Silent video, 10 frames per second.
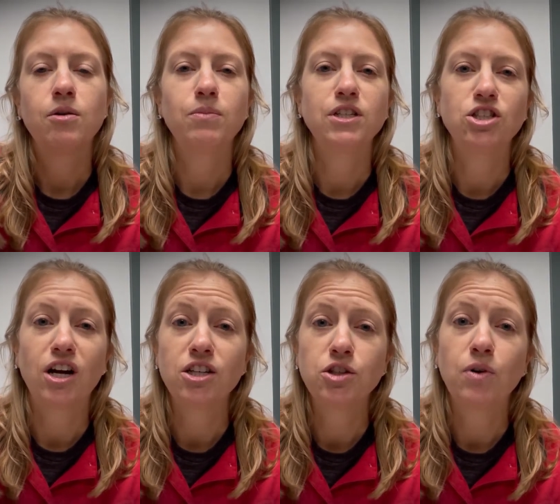But
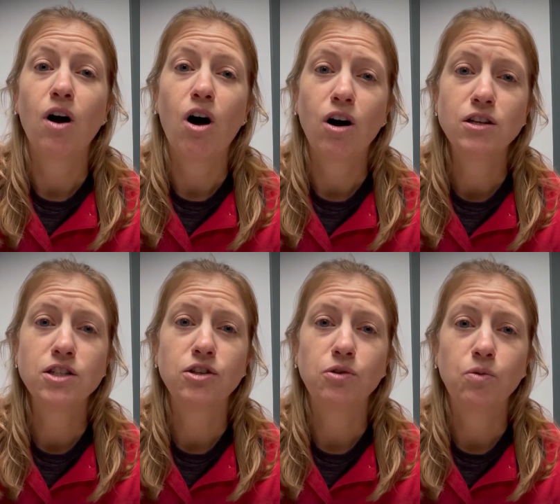Joshua
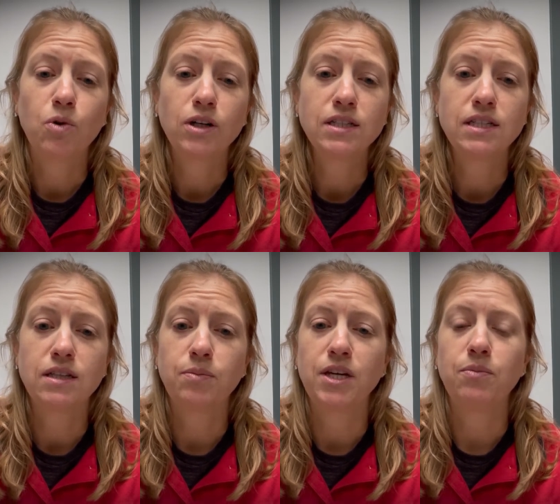also warns
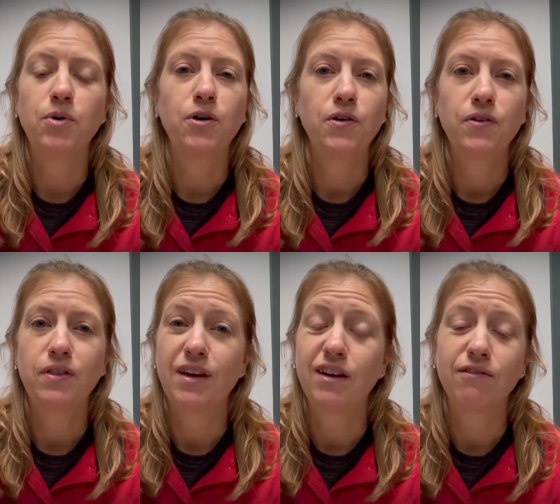the people
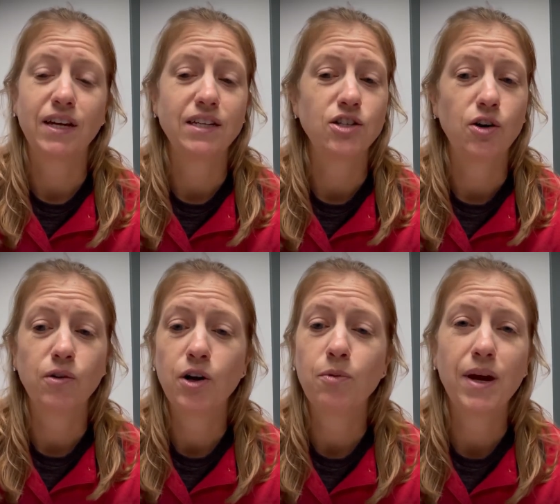that if they
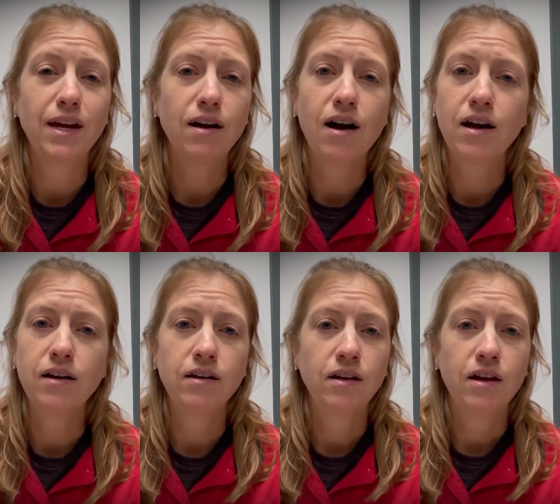don't obey
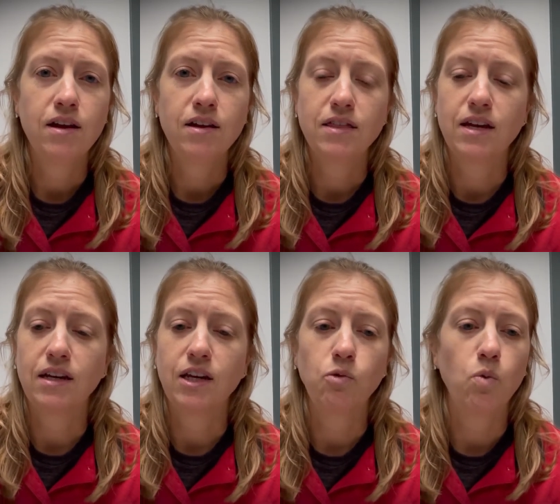God, then
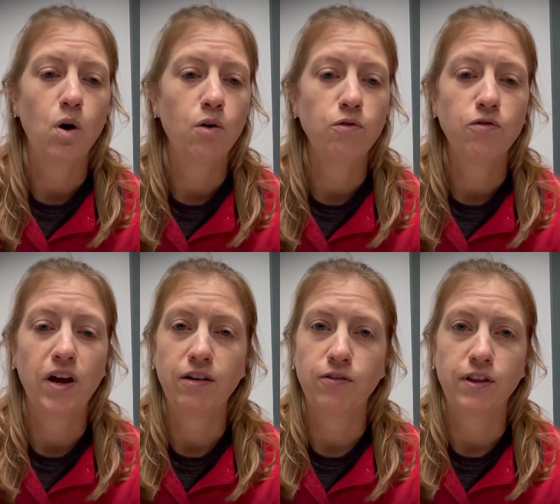he won't
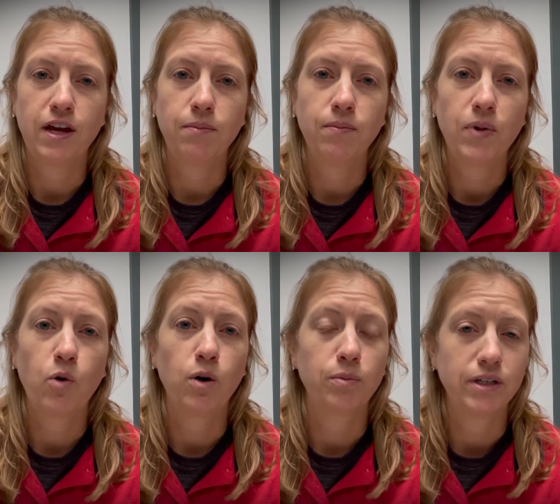fight for them
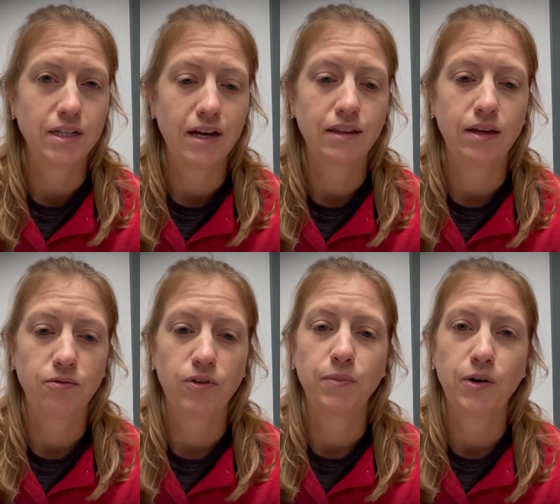or protect them
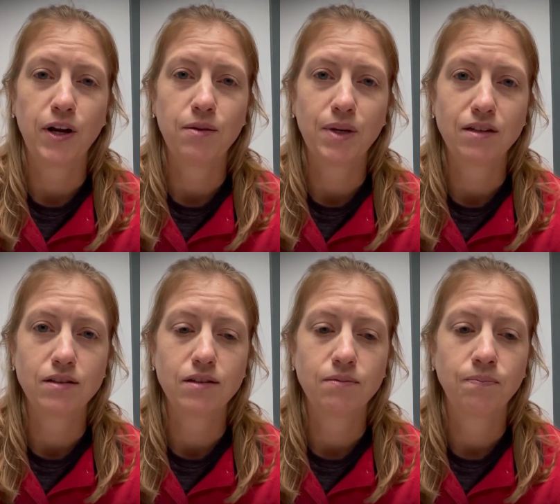from their
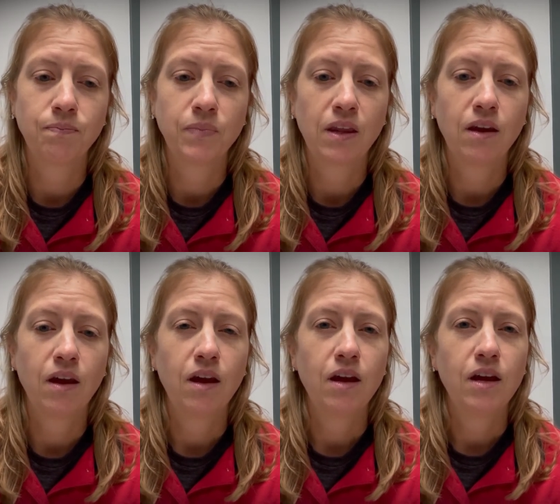enemies.
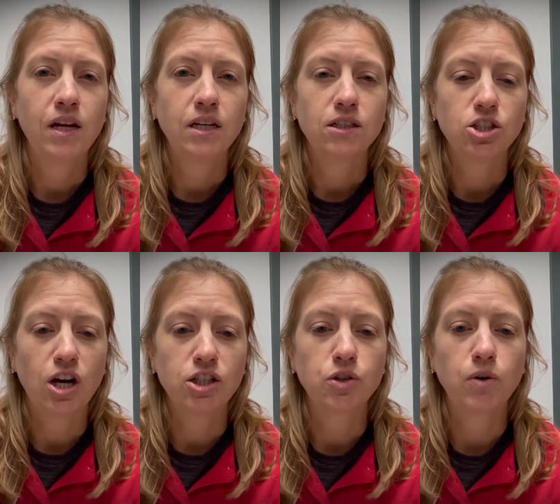
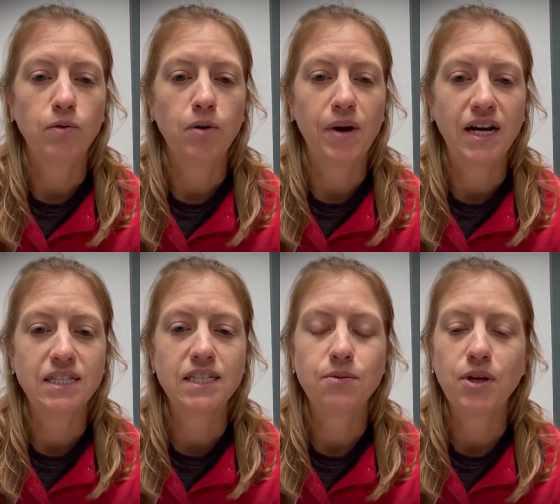Joshua reminds the